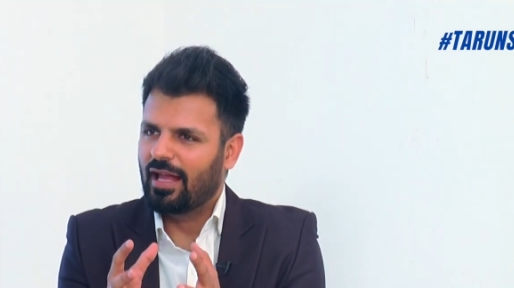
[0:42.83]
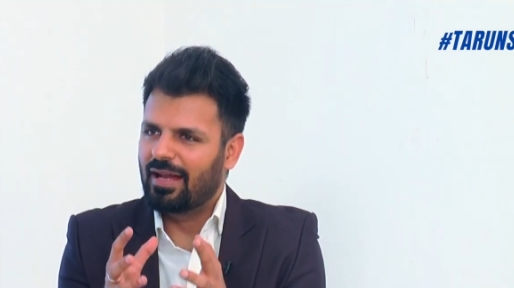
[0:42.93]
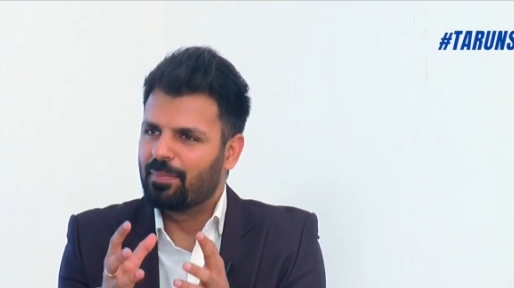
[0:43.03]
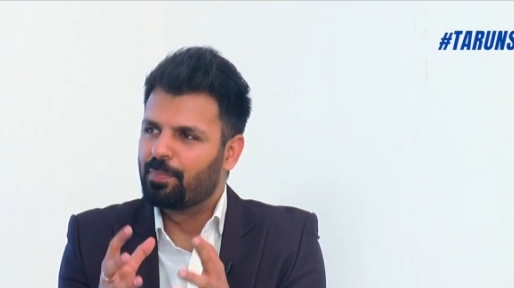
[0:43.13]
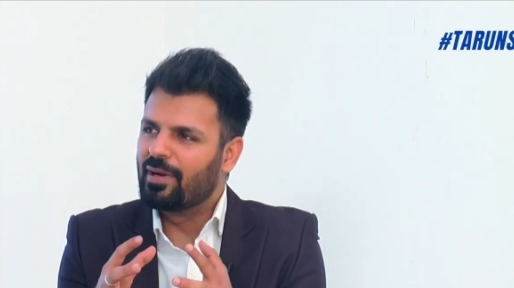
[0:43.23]

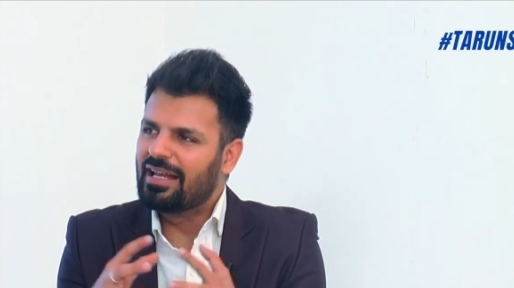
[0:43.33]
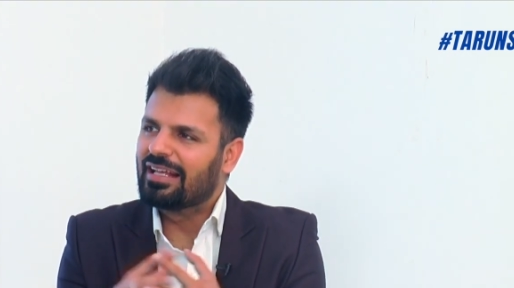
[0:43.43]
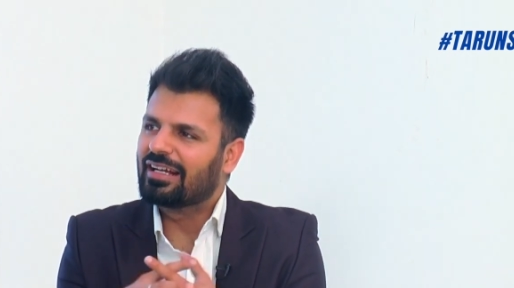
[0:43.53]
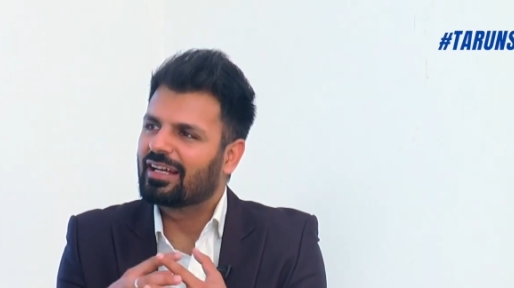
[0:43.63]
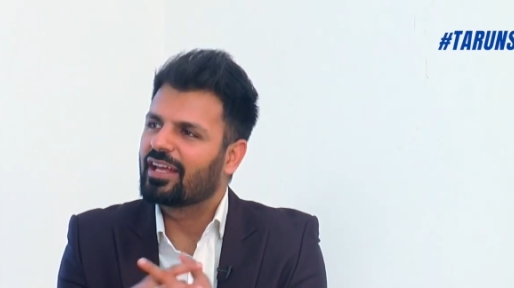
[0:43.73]
and
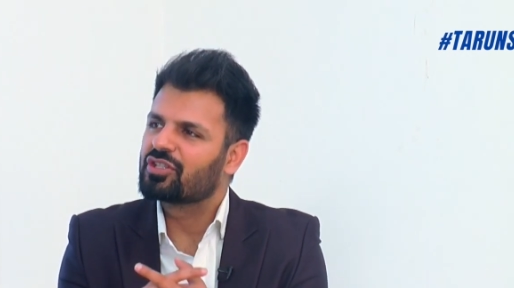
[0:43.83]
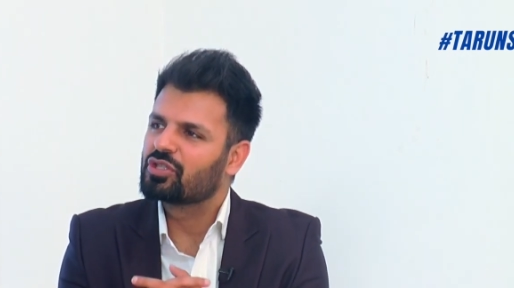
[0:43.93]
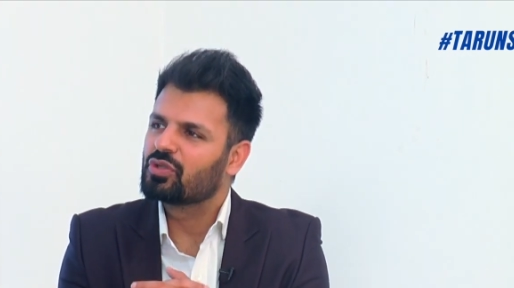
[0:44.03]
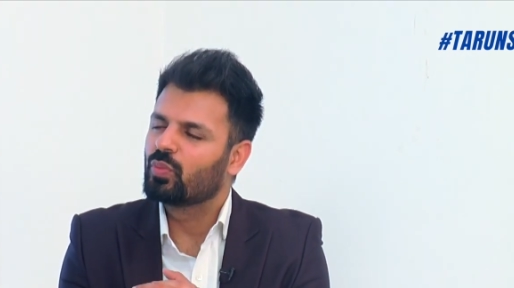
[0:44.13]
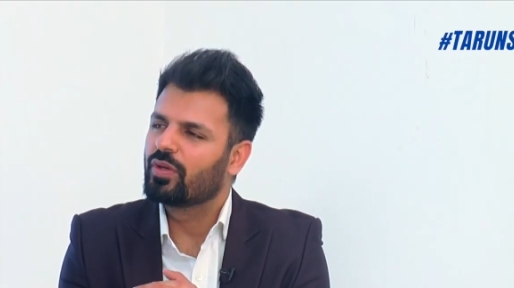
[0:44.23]
building
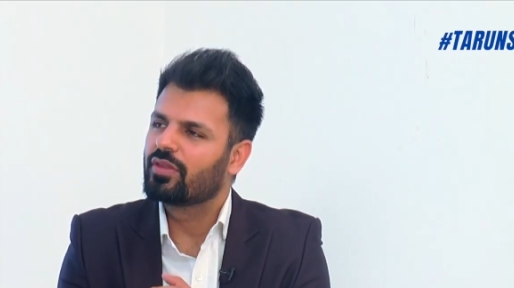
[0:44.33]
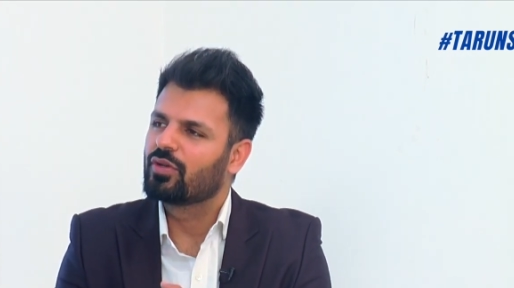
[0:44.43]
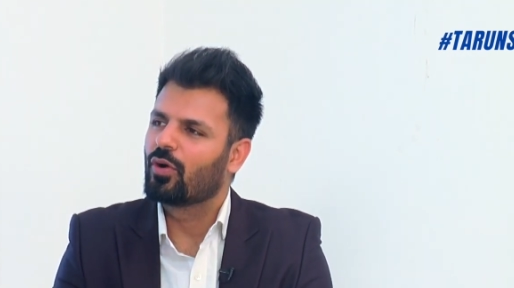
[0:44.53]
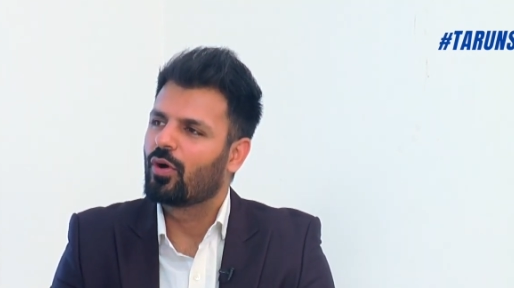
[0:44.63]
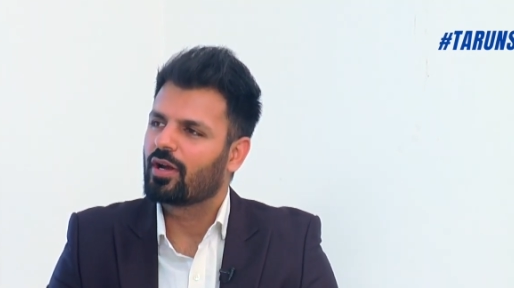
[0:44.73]
connection with
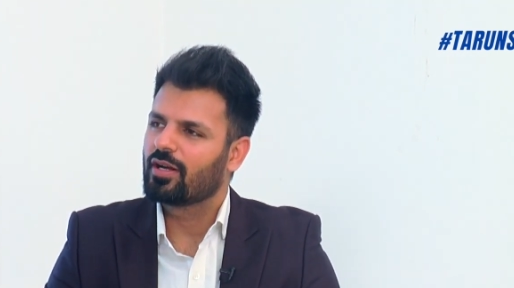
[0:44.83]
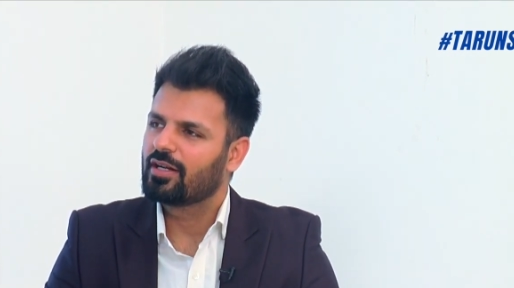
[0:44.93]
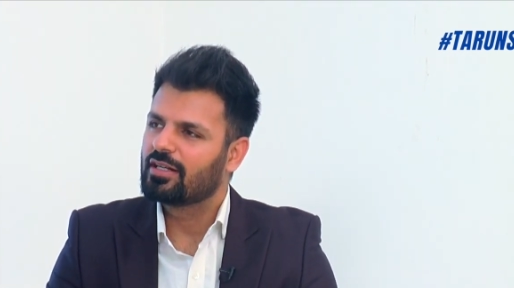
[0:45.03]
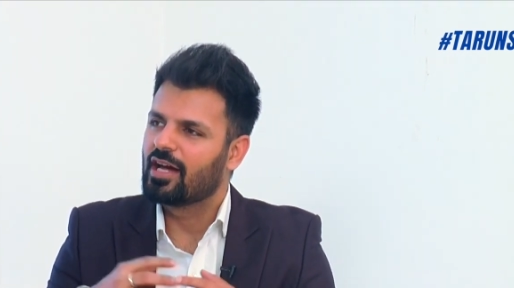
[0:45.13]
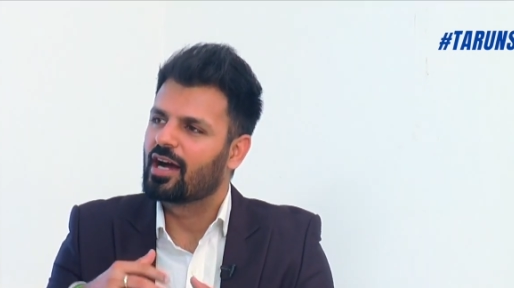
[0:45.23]
your
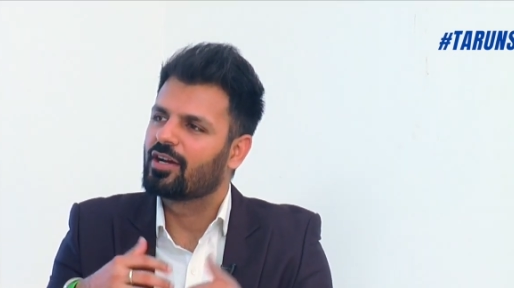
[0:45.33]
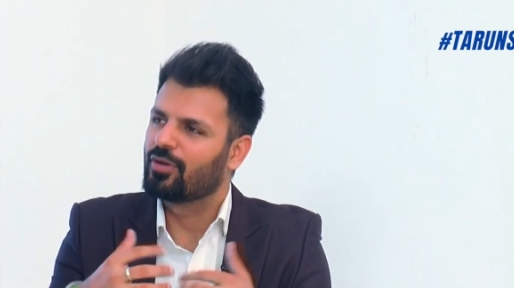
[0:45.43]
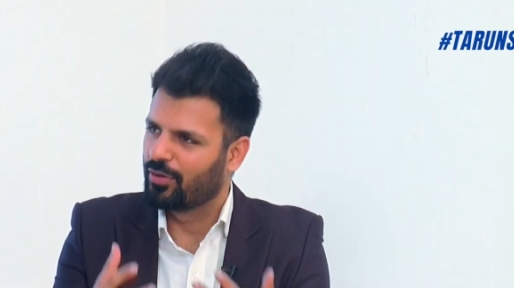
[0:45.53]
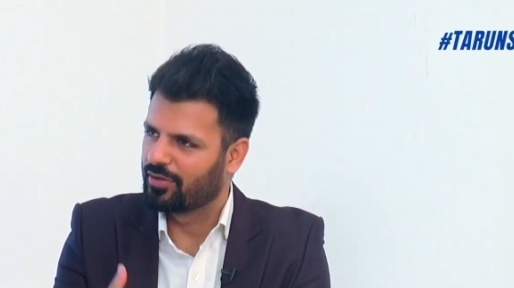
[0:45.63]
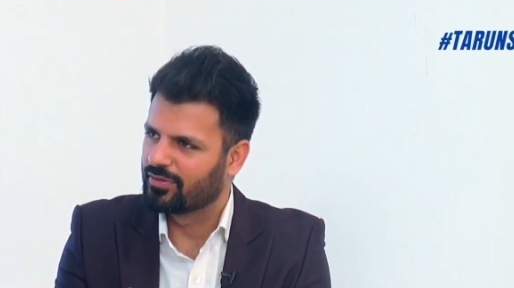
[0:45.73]
target audience.